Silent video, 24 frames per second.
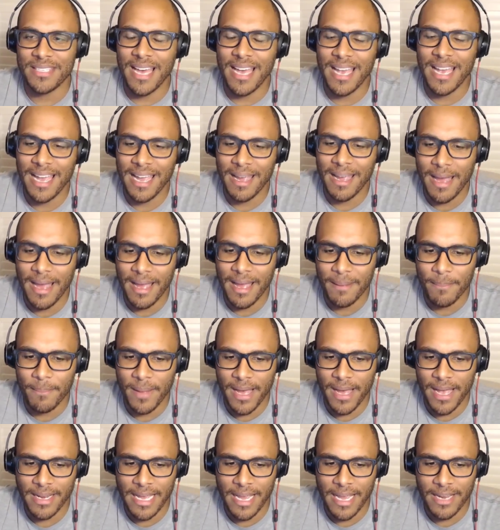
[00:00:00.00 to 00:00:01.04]
um, I, I
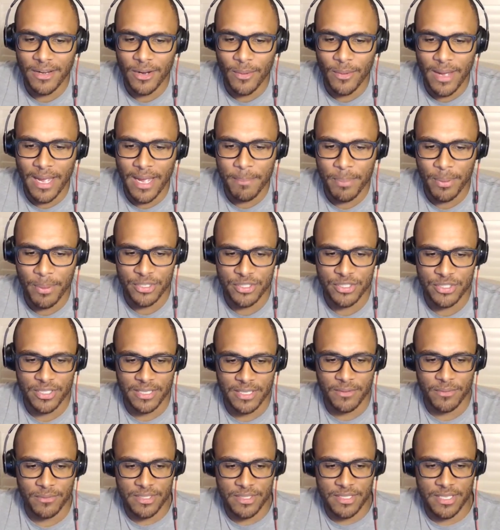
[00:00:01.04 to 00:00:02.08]
I I don't I
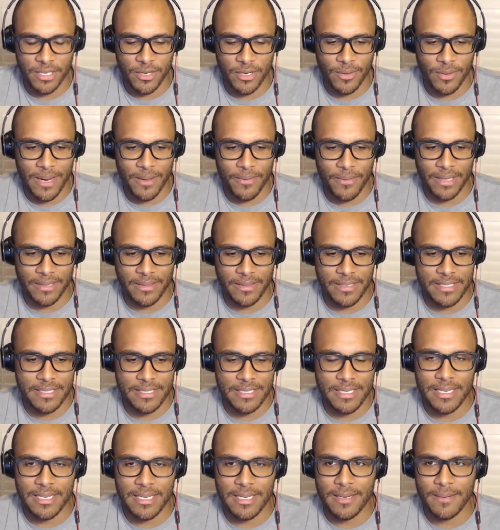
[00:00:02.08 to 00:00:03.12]
personally stick around like the
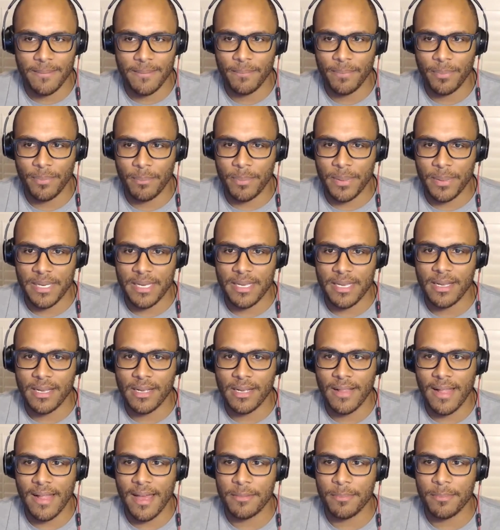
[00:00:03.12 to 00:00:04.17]
CB
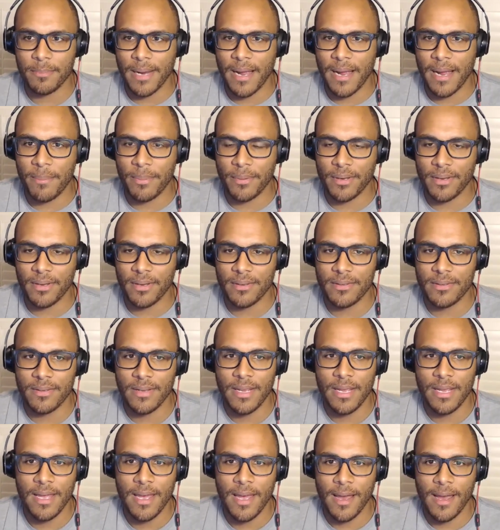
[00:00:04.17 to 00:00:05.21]
class properties
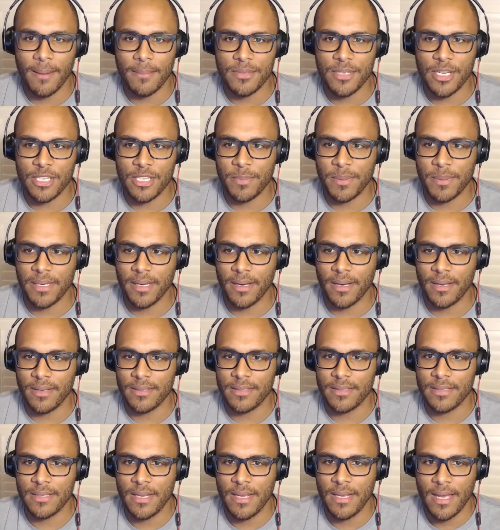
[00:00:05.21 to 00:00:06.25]
um, just
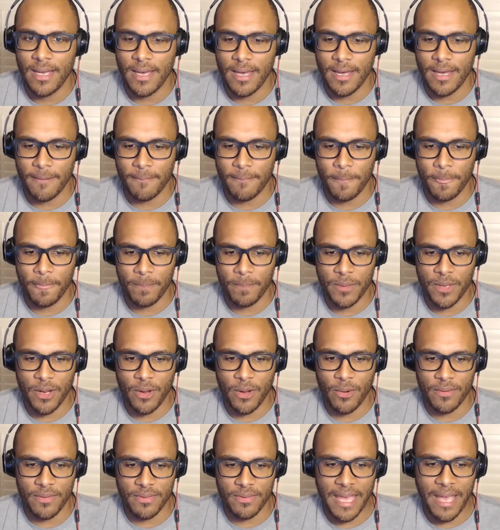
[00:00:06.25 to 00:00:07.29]
because um, you
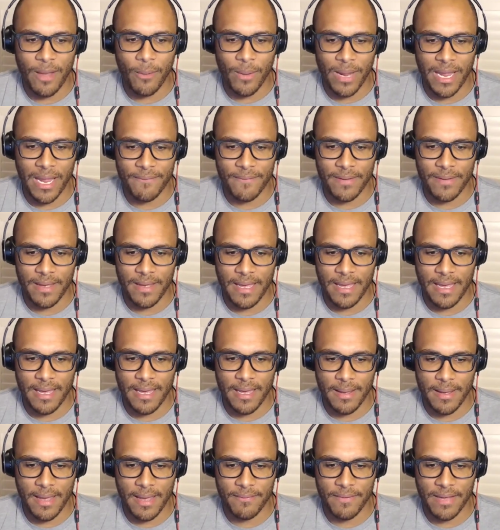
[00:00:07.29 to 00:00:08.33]
know that way if,
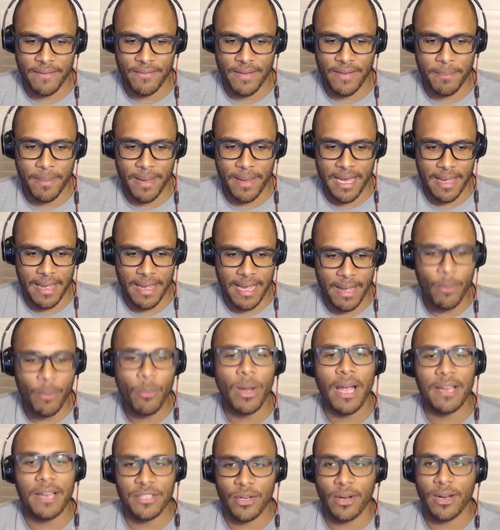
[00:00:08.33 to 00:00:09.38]
uh, if, if I, I
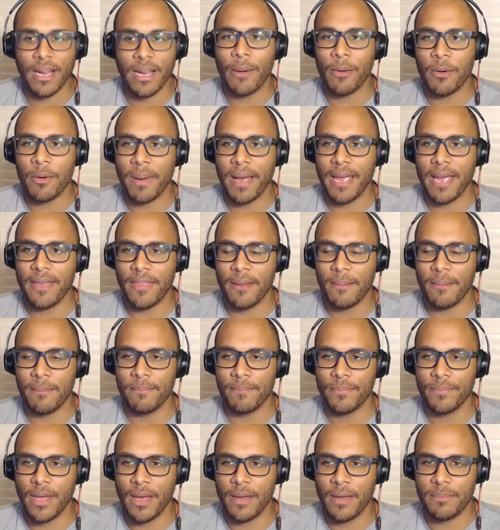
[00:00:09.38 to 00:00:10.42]
well, sorry I would buy
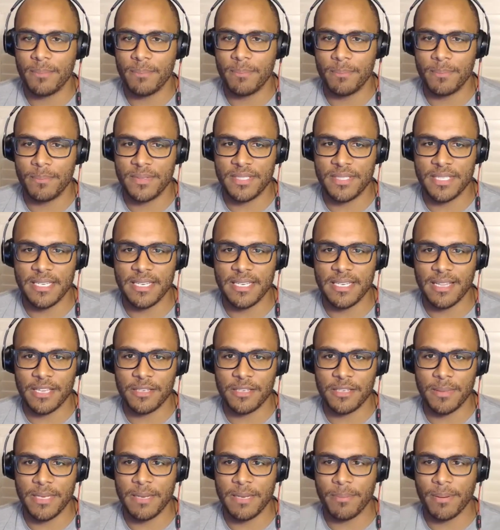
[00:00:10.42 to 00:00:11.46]
them uh, C class
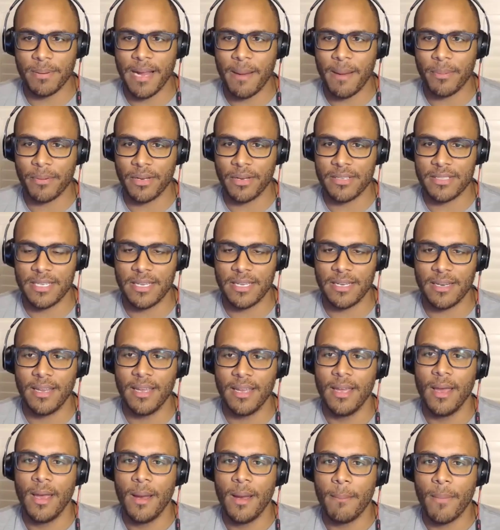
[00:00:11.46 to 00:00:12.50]
B properties
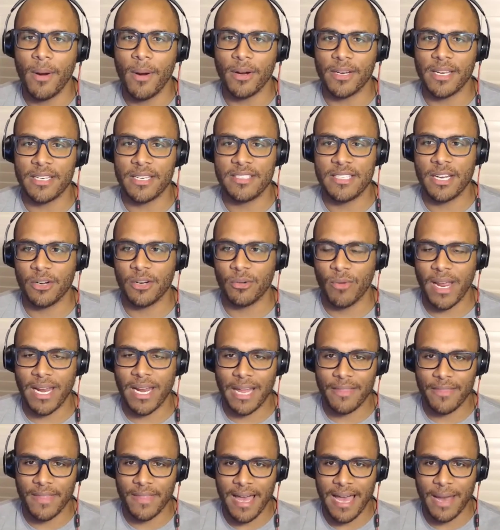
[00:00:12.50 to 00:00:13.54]
in markets that are right
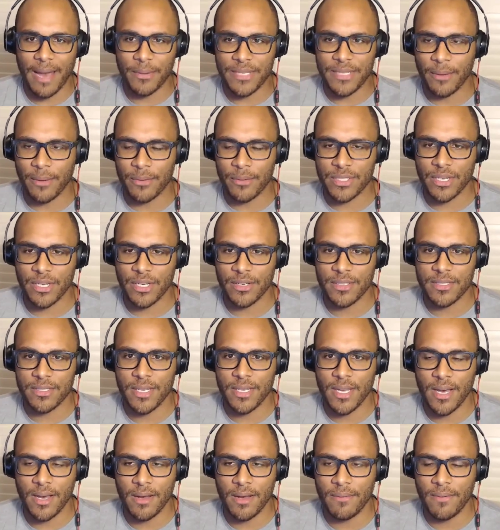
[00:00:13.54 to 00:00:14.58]
on the out, outskirts
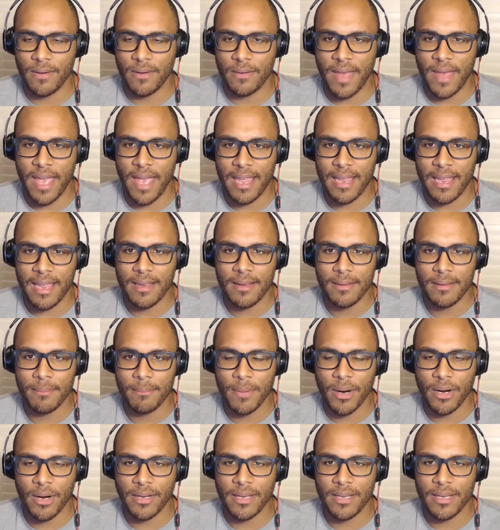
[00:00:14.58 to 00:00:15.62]
of, of A
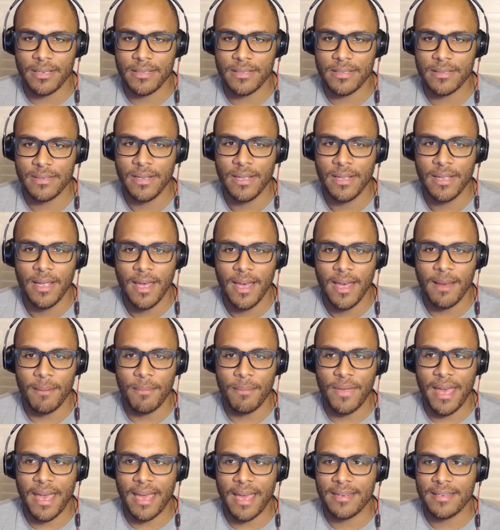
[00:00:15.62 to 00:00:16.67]
markets um,
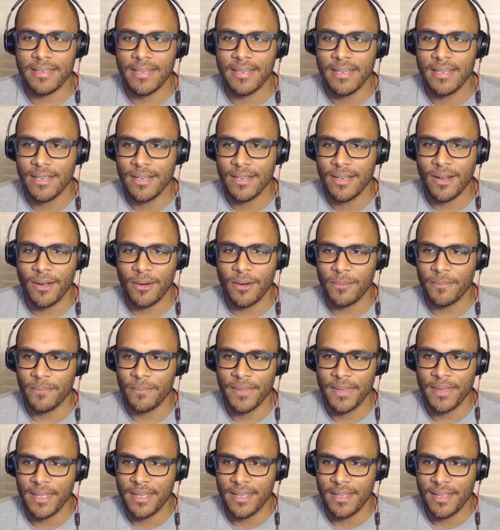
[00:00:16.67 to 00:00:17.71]
that, you know,
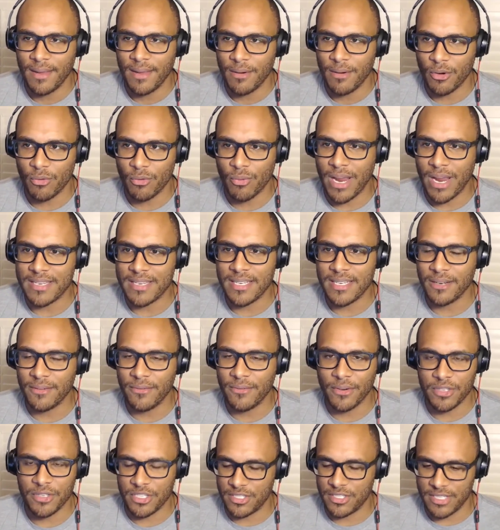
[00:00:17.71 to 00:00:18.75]
are renting
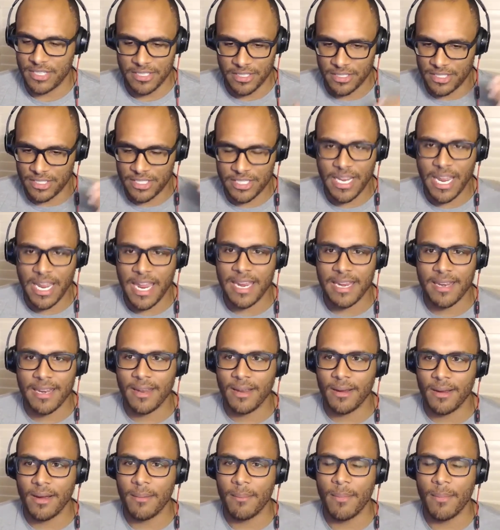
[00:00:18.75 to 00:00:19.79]
for just these insane
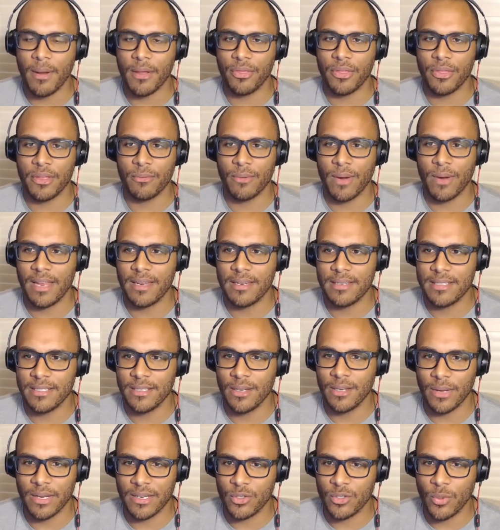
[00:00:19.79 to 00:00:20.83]
uh, monthly rents, you
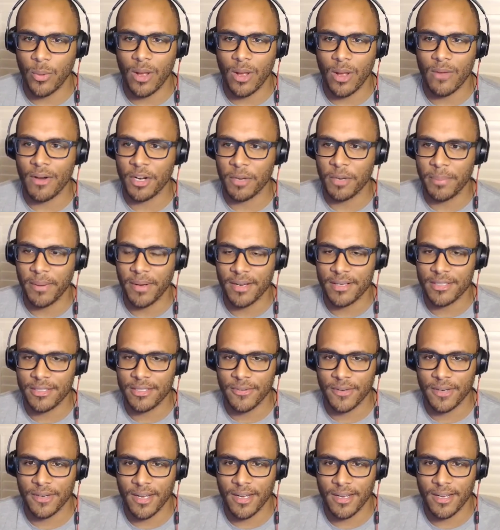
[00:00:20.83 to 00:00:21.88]
know, like 1200 bucks
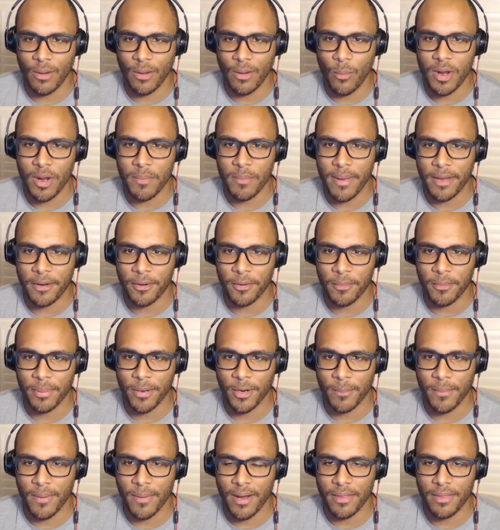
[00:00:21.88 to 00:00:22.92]
for a, a one bedroom
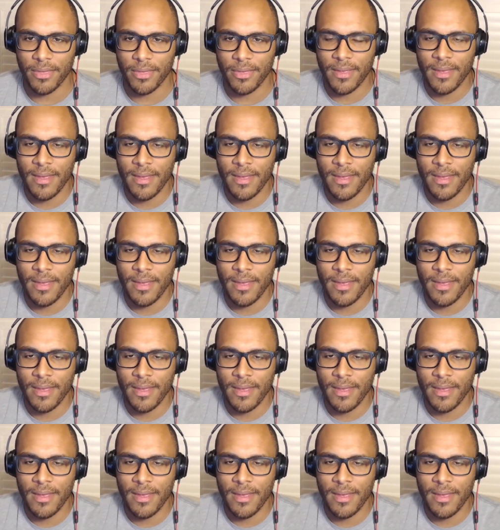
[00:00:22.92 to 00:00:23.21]
per month.